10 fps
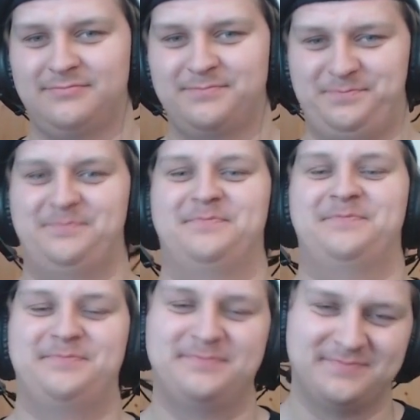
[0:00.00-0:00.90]
Say
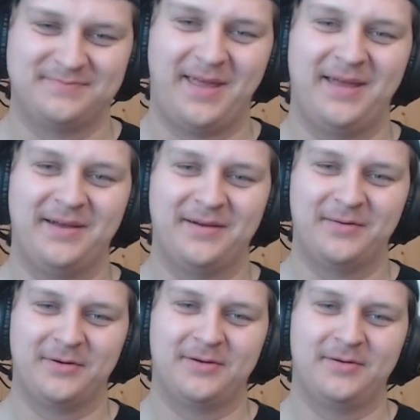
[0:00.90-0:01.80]
goodbye, you wandering
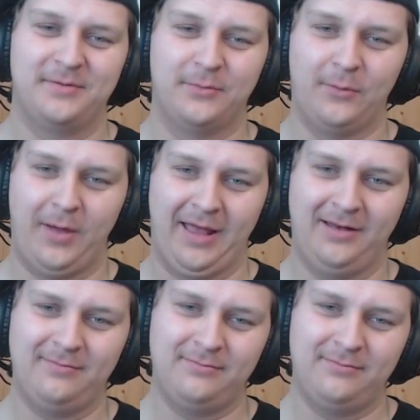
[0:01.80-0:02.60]
weirdo. Well...